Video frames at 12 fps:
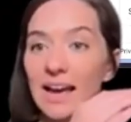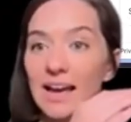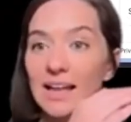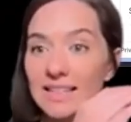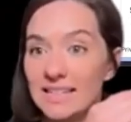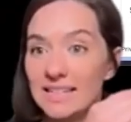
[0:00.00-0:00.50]

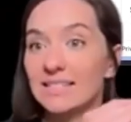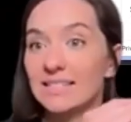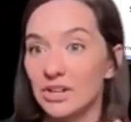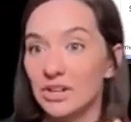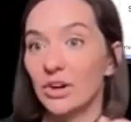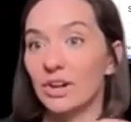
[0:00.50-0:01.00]
these
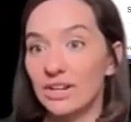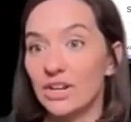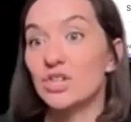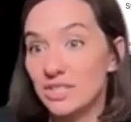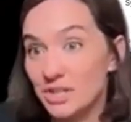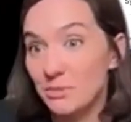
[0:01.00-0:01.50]
tier
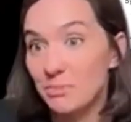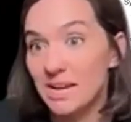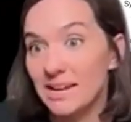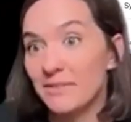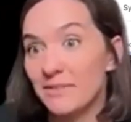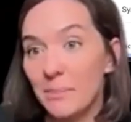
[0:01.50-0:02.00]
conditions to
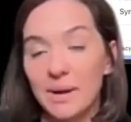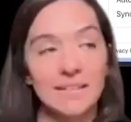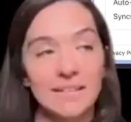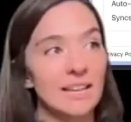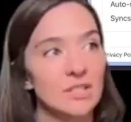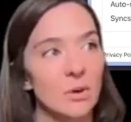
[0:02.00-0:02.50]
be, if that
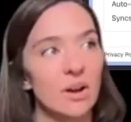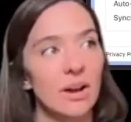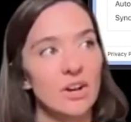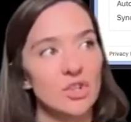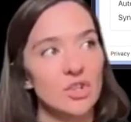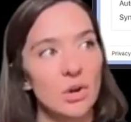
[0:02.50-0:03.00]
makes sense. So I'll
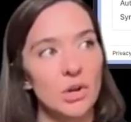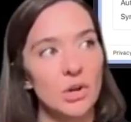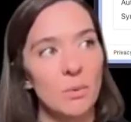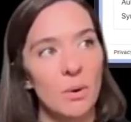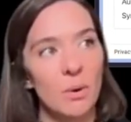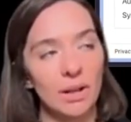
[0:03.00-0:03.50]
kind of show
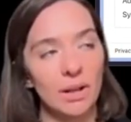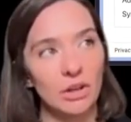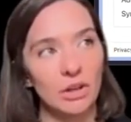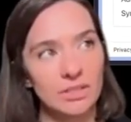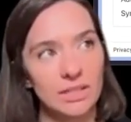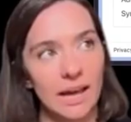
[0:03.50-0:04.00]
you what one
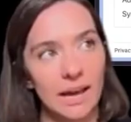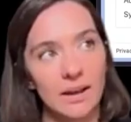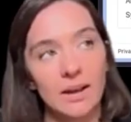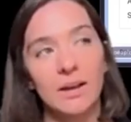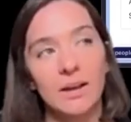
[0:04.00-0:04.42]
looks like.